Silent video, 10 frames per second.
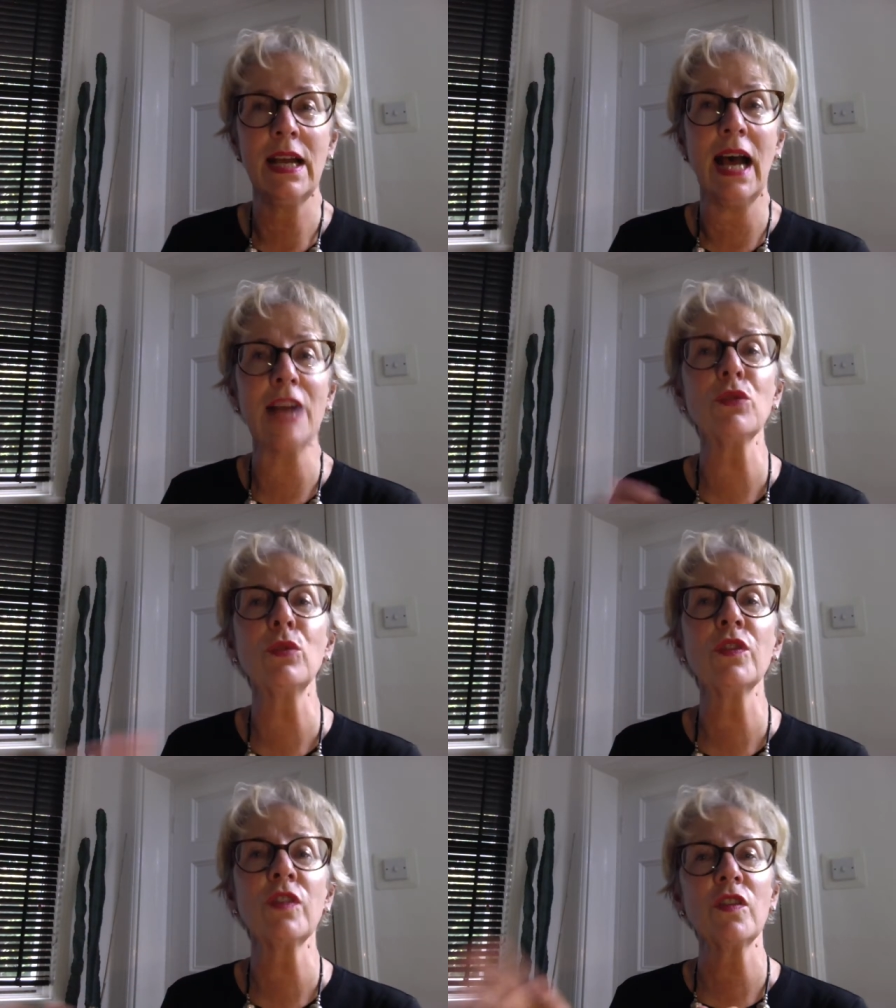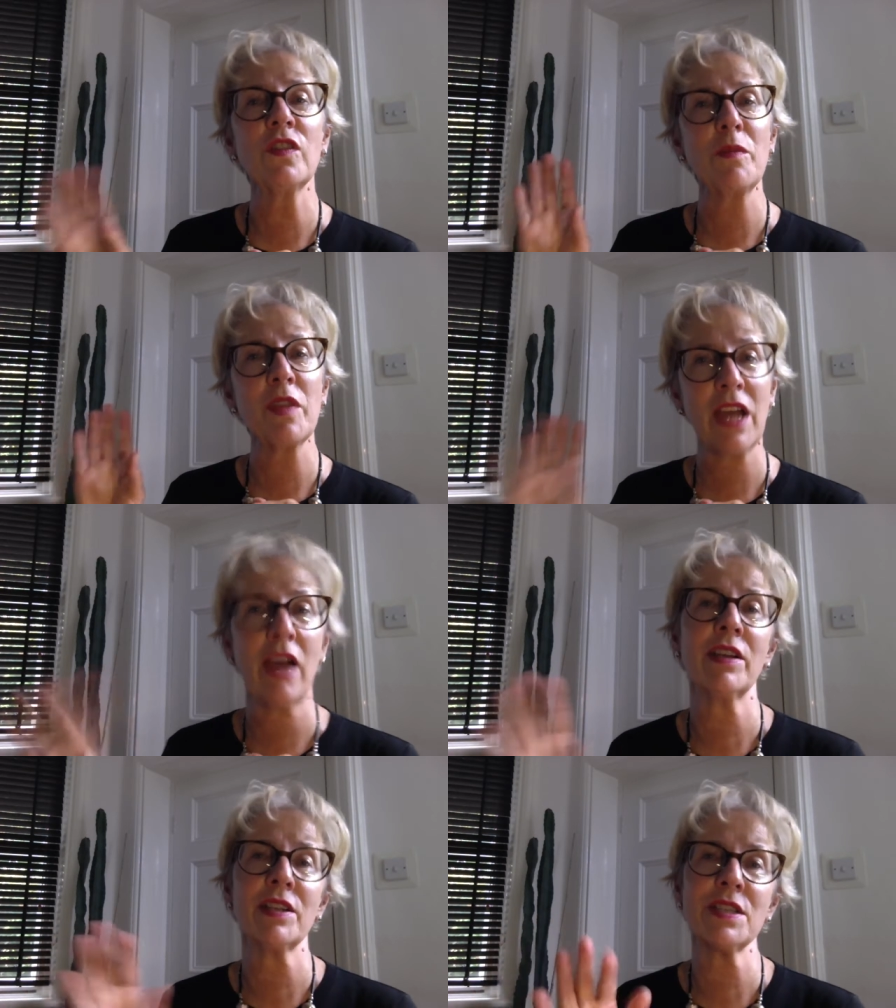And also some of the
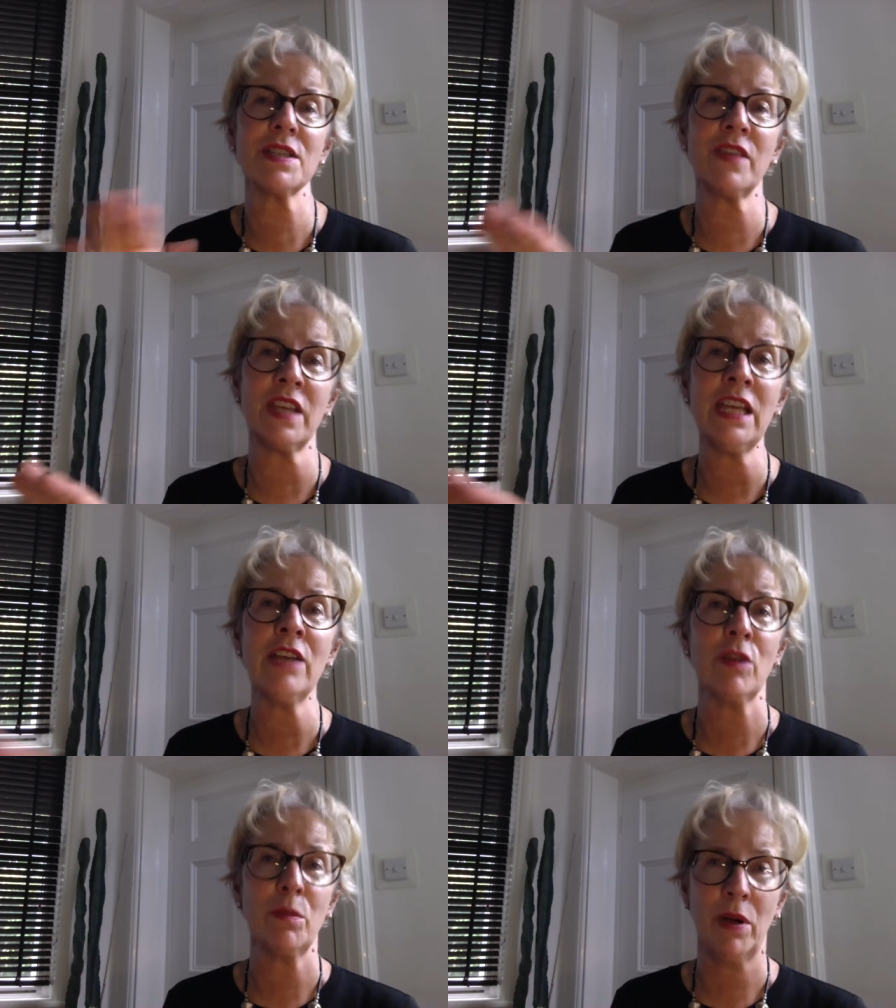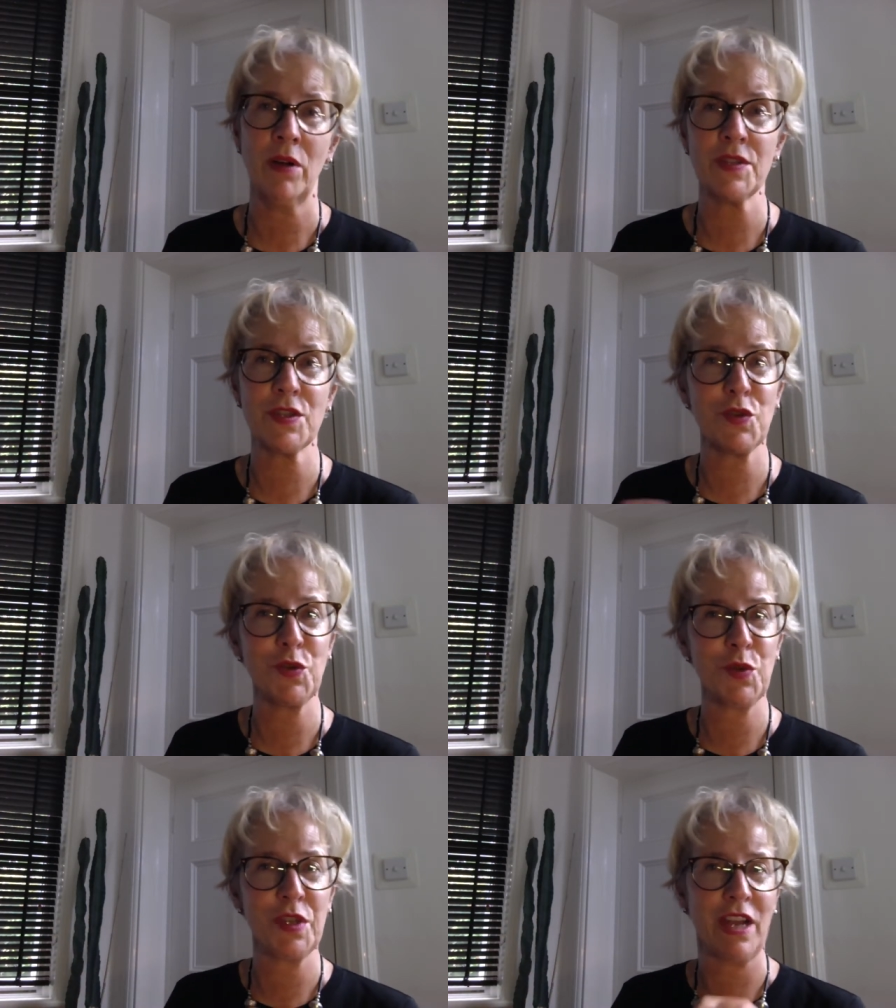characters of the era pass
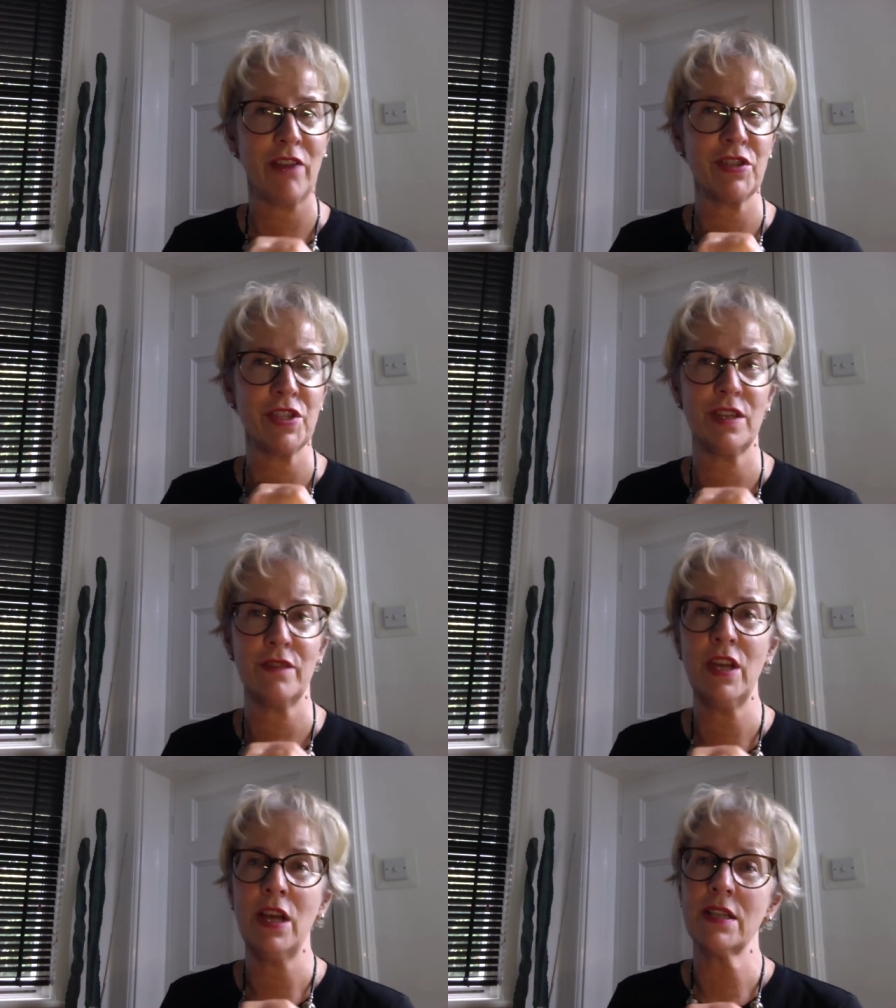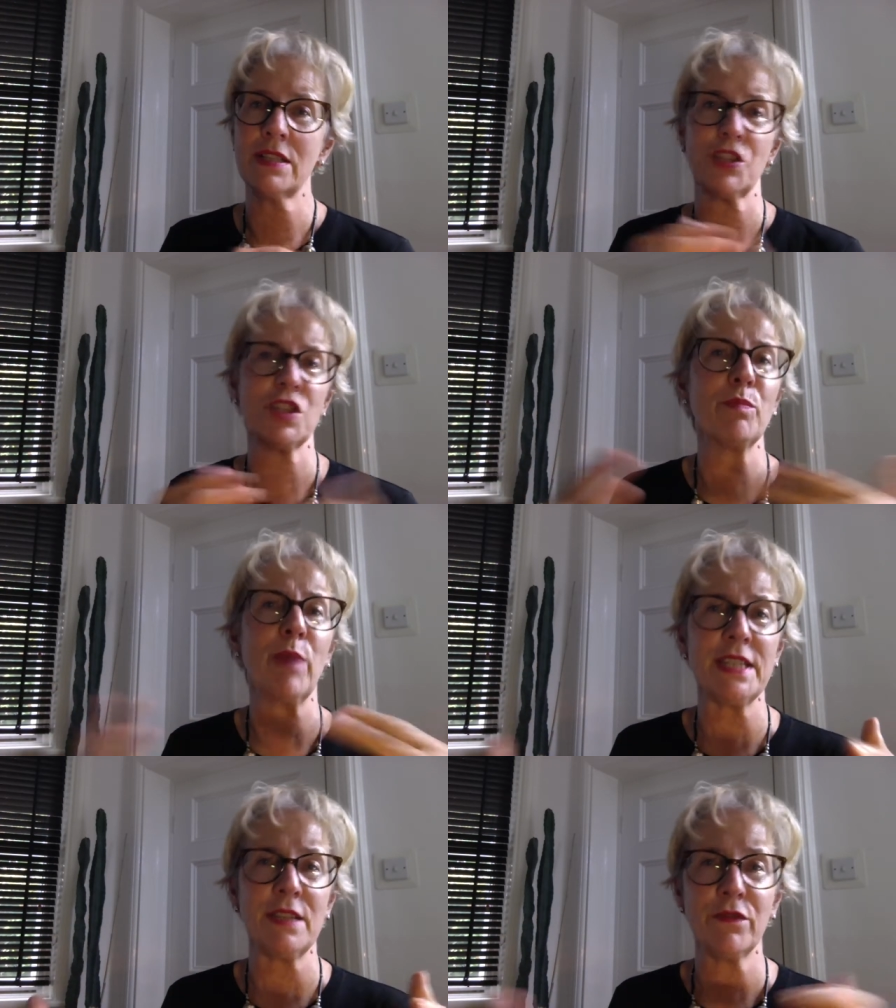through the narrative, such as
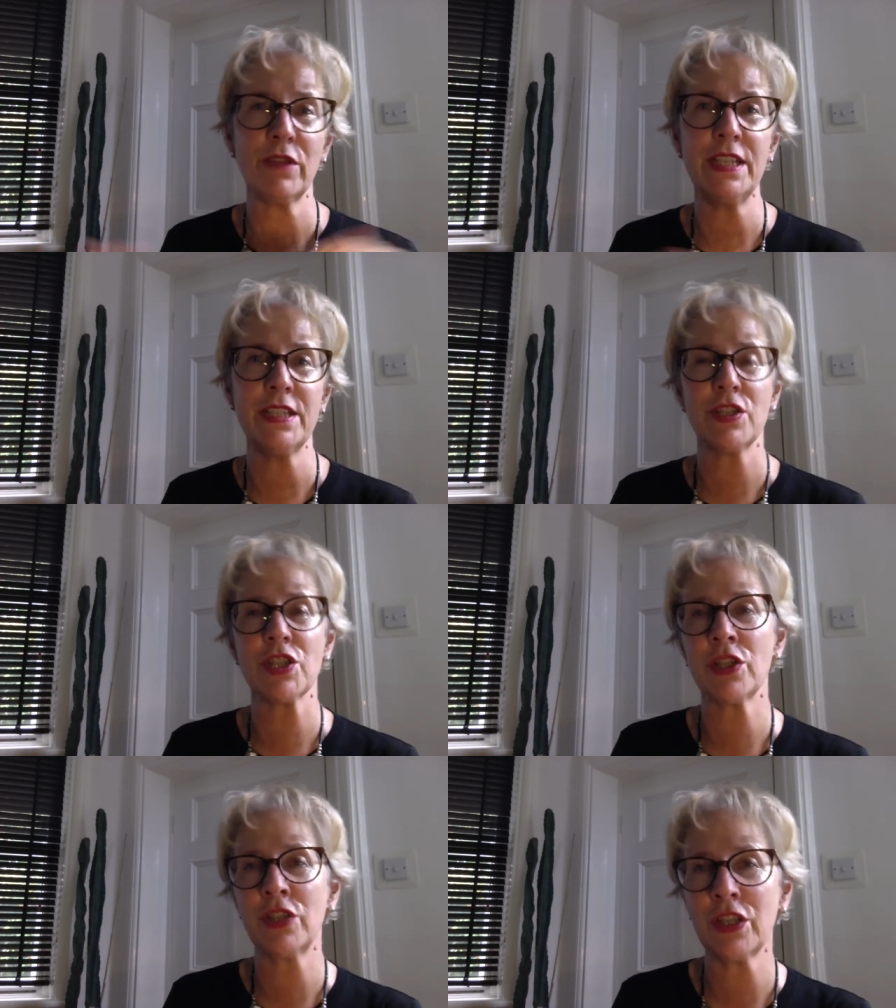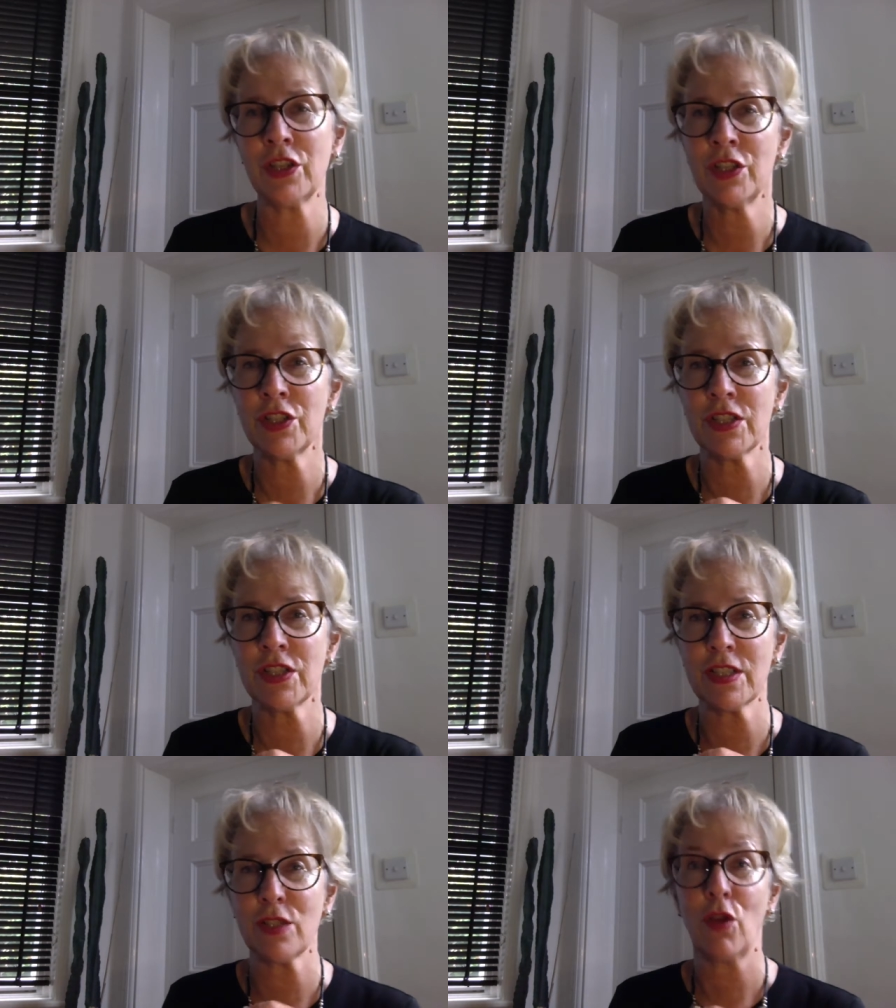Betty Friedan, Tony
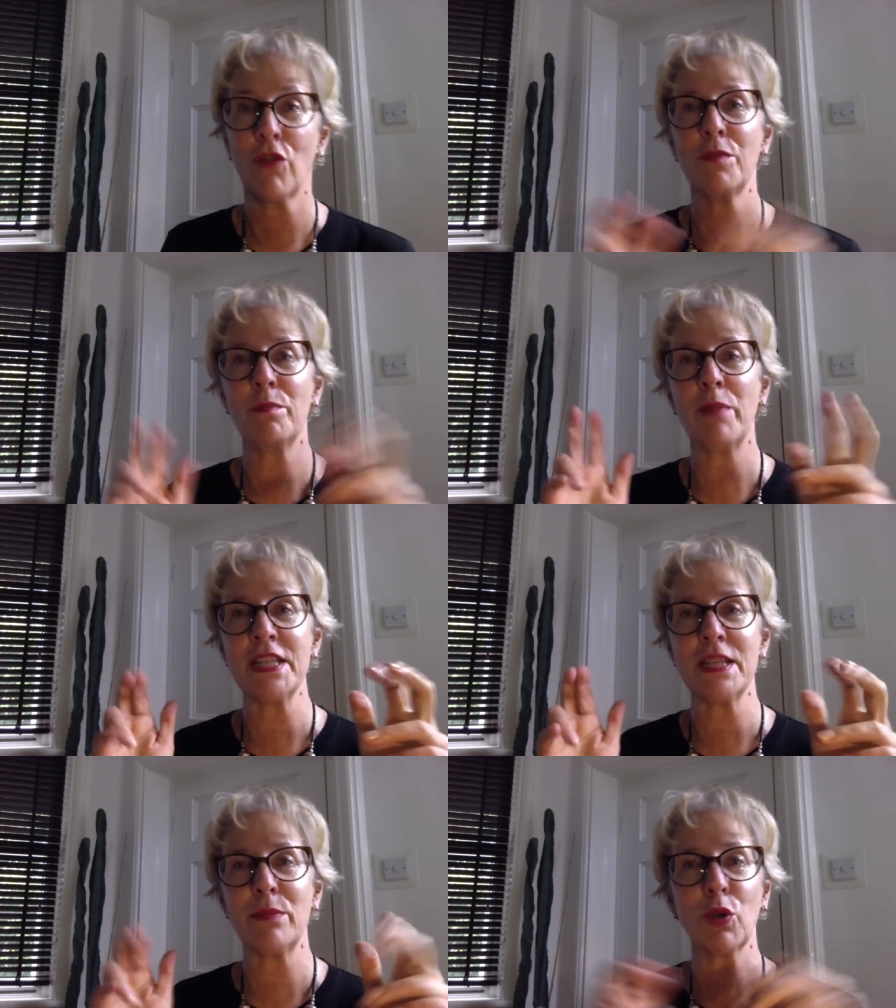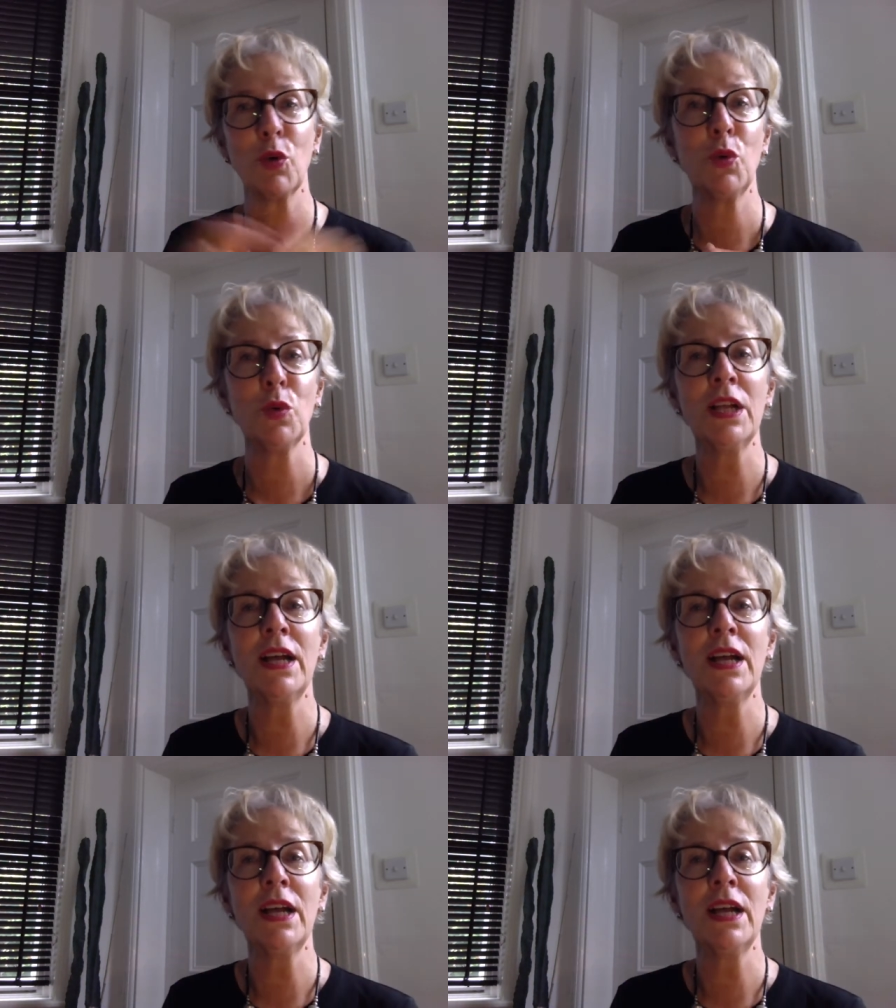Curtis, Lauren Betty Bacall.